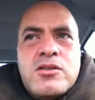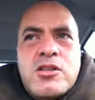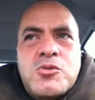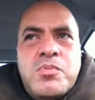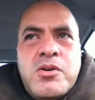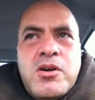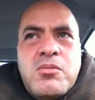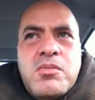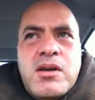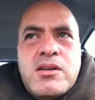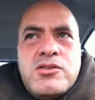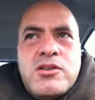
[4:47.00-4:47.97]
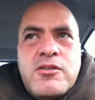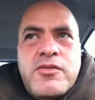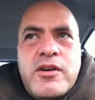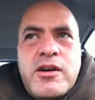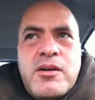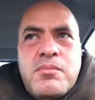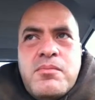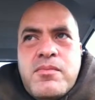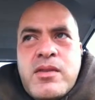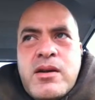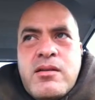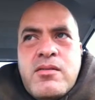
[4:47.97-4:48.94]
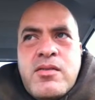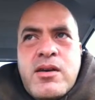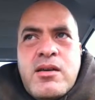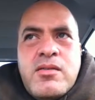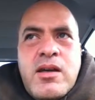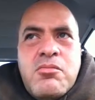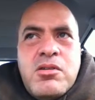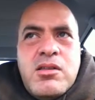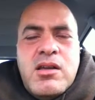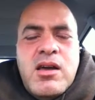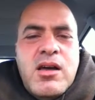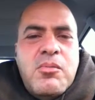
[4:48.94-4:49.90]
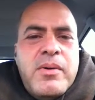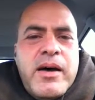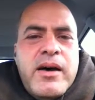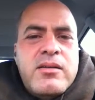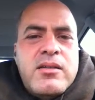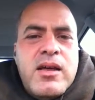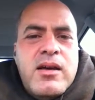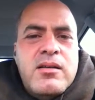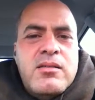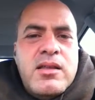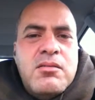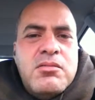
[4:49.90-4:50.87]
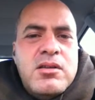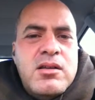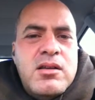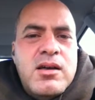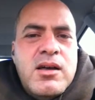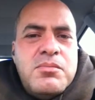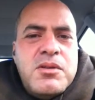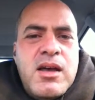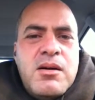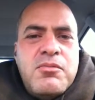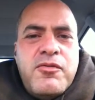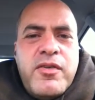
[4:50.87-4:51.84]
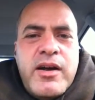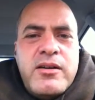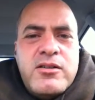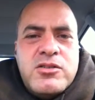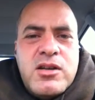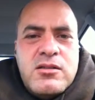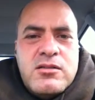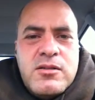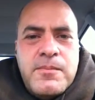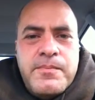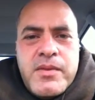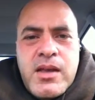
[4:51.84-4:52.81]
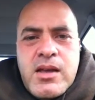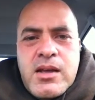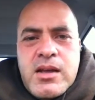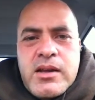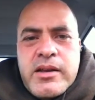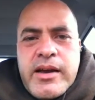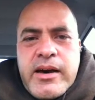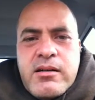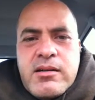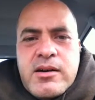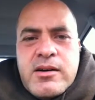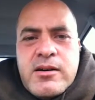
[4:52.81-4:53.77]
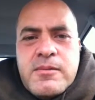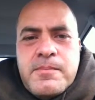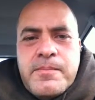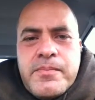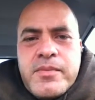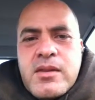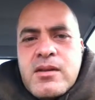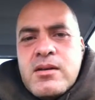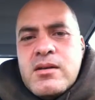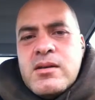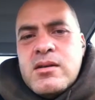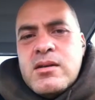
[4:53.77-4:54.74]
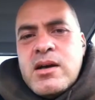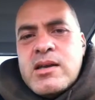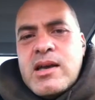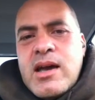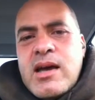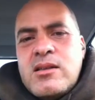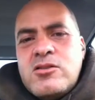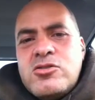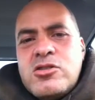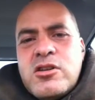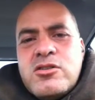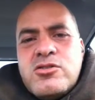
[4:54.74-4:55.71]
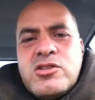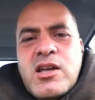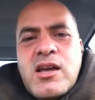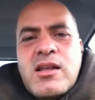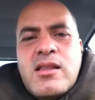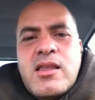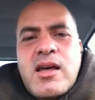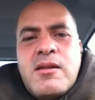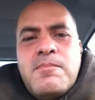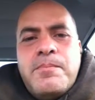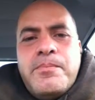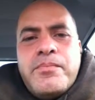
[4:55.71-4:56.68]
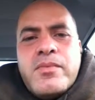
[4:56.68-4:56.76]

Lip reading: these pyramids, they really help out. They really help to amplify your signal. Now, again, you should understand that